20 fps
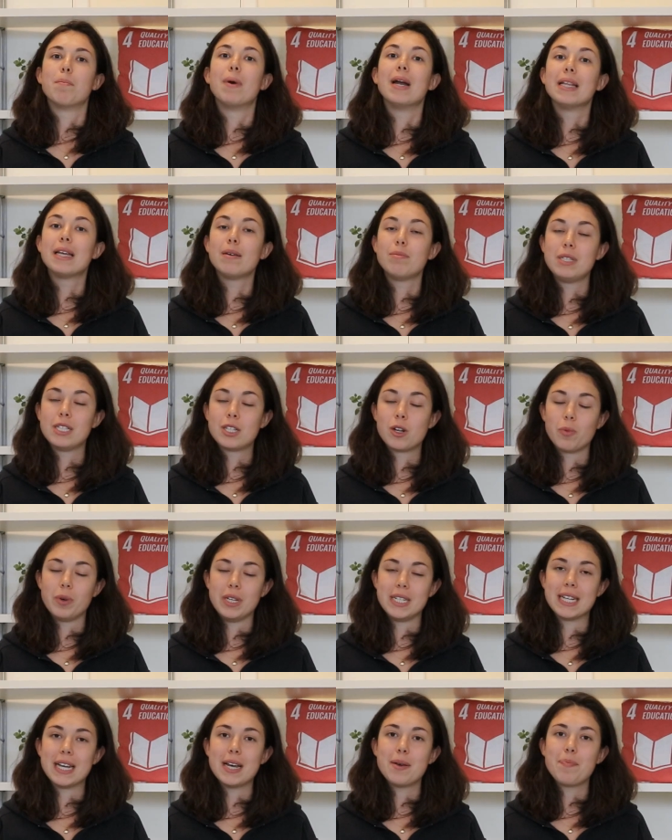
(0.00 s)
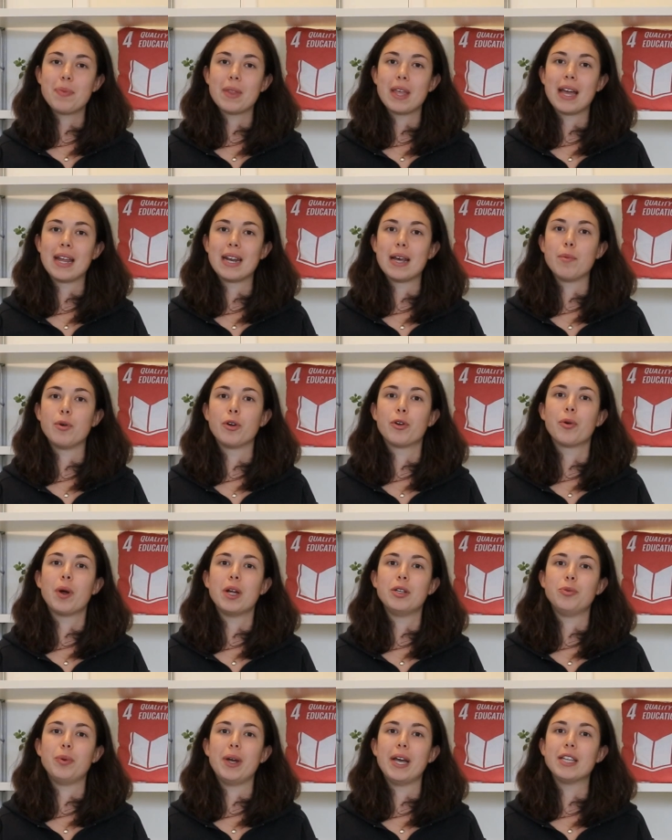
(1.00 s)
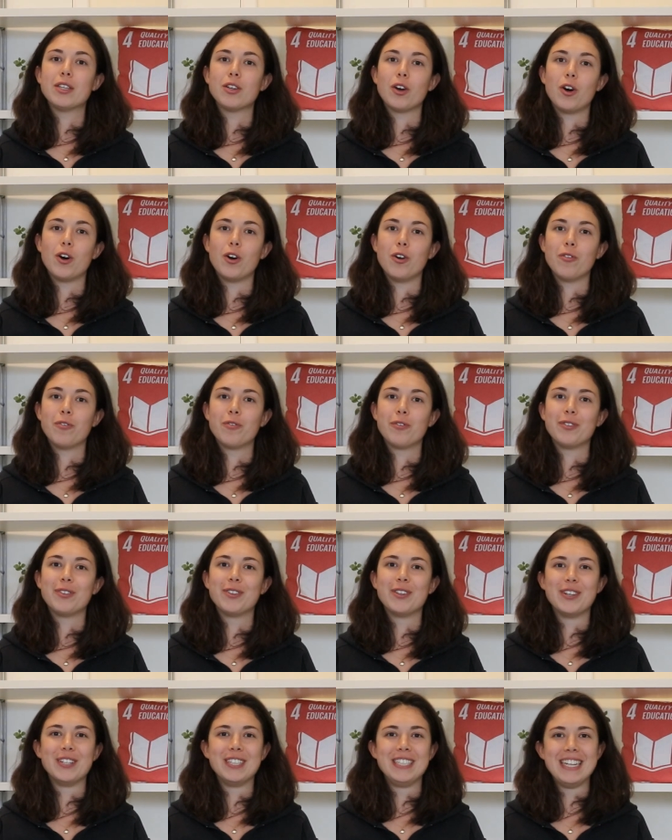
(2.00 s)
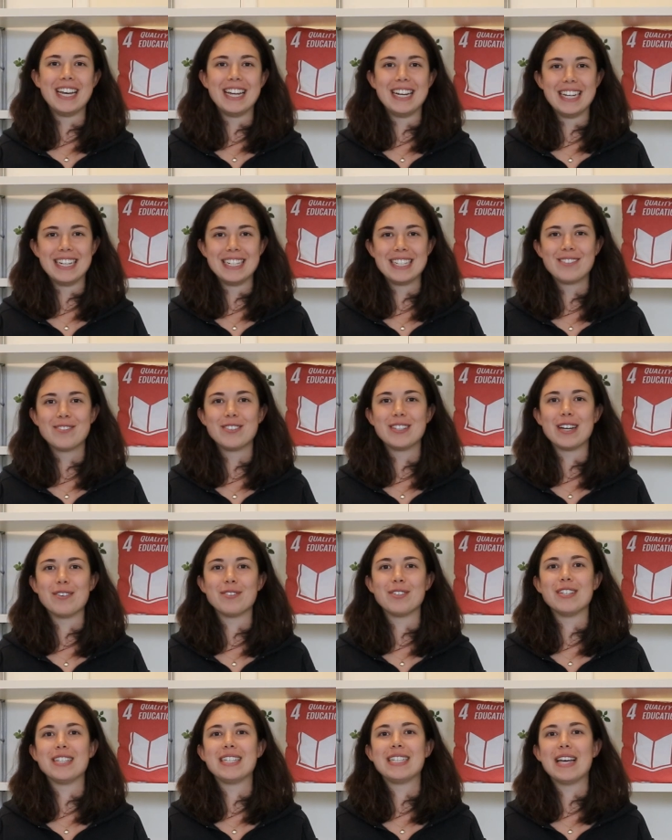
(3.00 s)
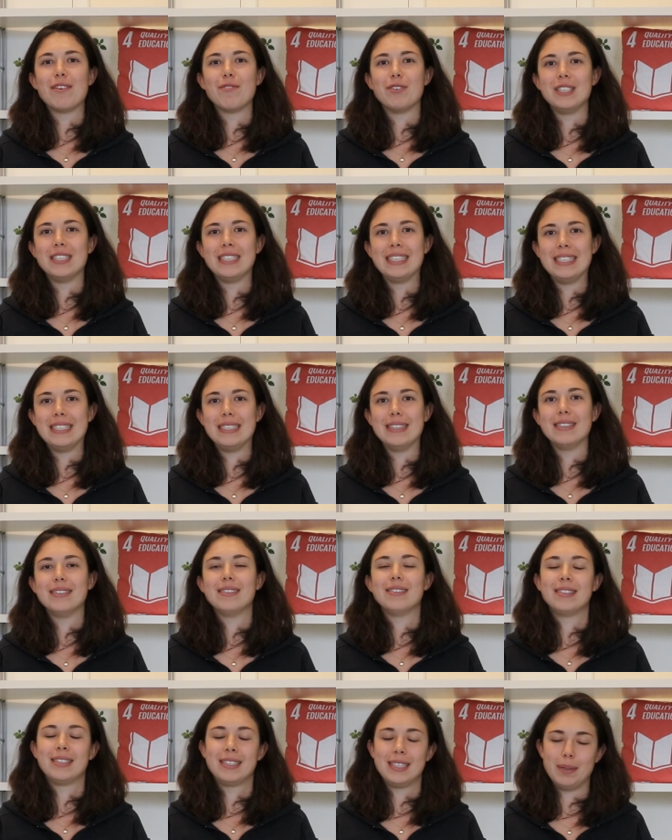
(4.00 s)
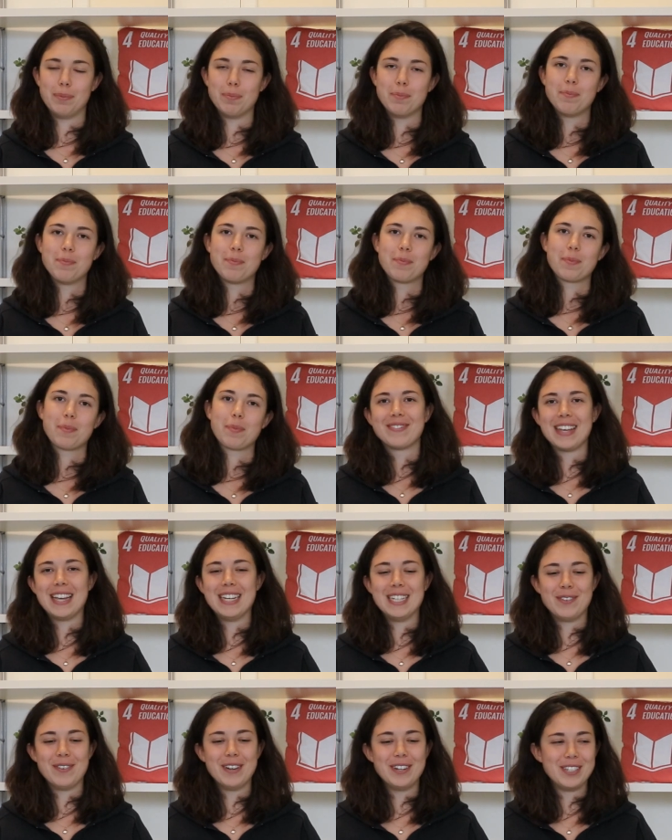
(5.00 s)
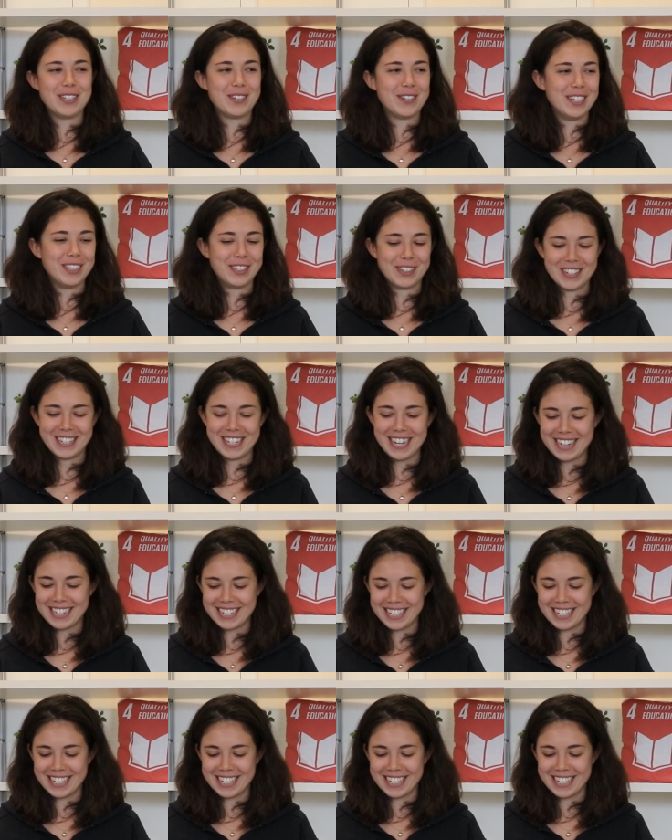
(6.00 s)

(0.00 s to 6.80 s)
My name is Louisa and I'm a graduate of the DNS 2017 team. It's very strange to say